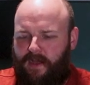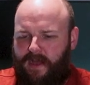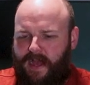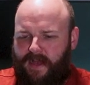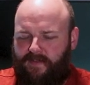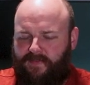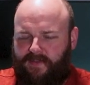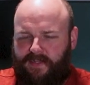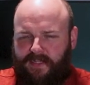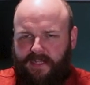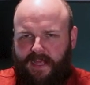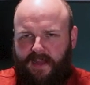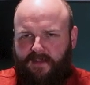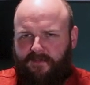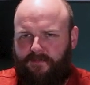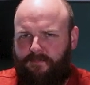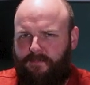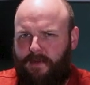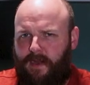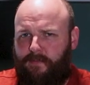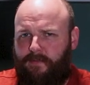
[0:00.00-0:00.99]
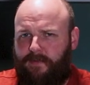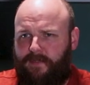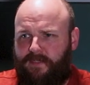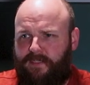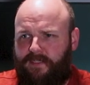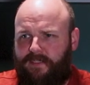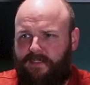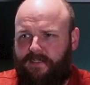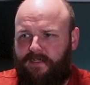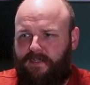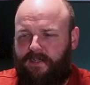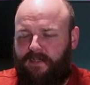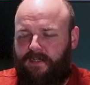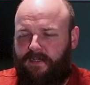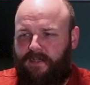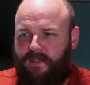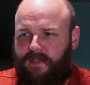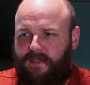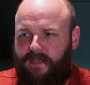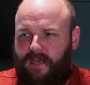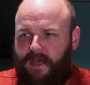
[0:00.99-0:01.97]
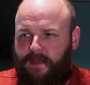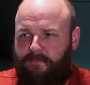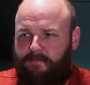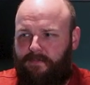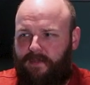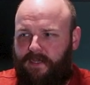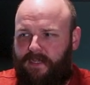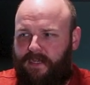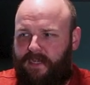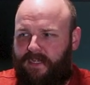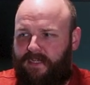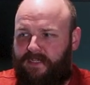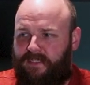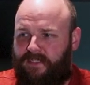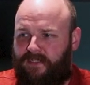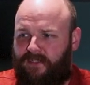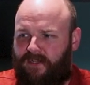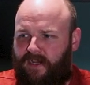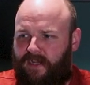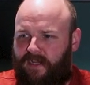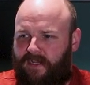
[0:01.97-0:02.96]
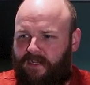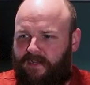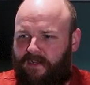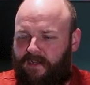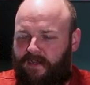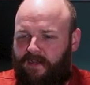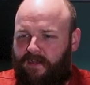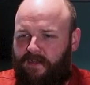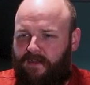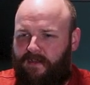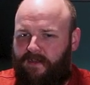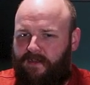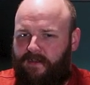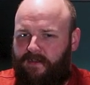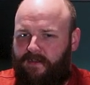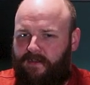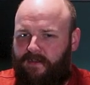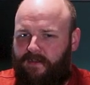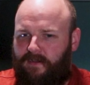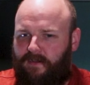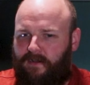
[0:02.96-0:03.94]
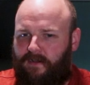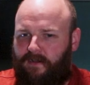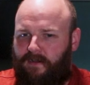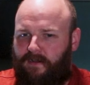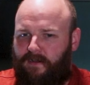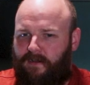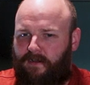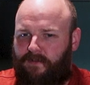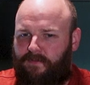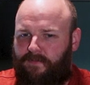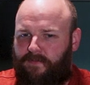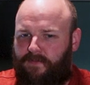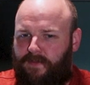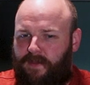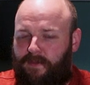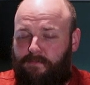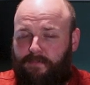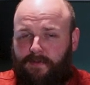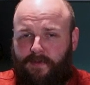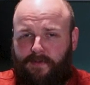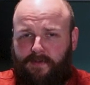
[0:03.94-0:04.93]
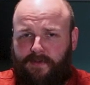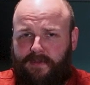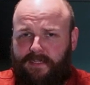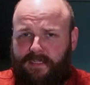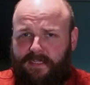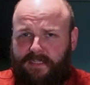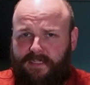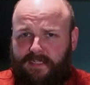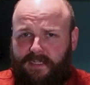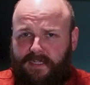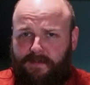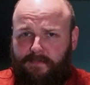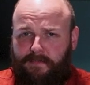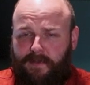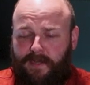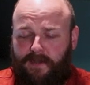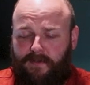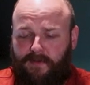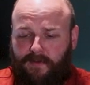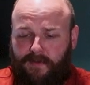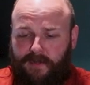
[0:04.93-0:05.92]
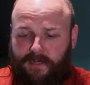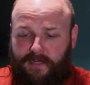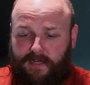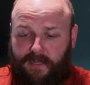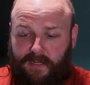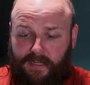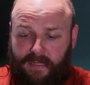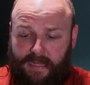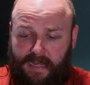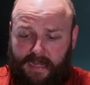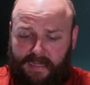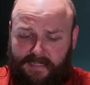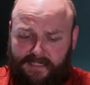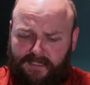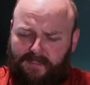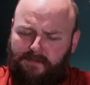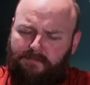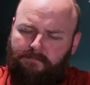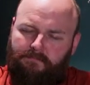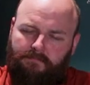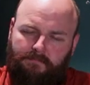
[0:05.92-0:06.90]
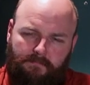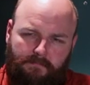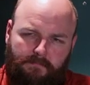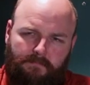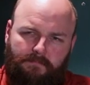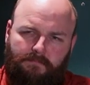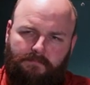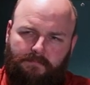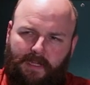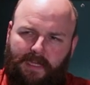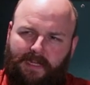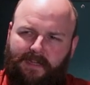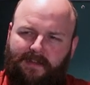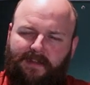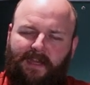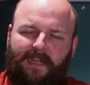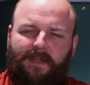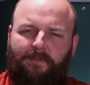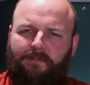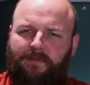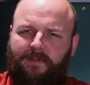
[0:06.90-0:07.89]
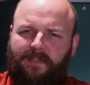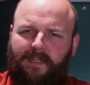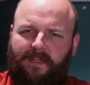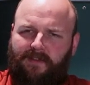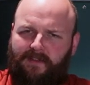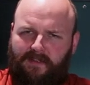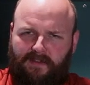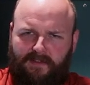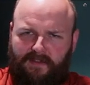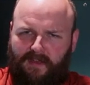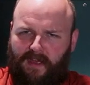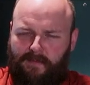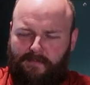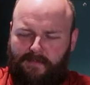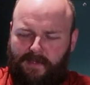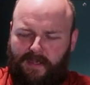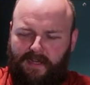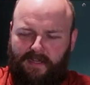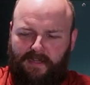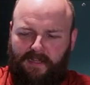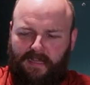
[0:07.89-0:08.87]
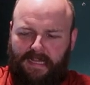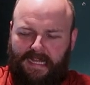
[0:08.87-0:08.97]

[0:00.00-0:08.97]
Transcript: Having a lot of bubbles uh, can be a sign of impurities in the beer or in the glass, like 90% of the time in the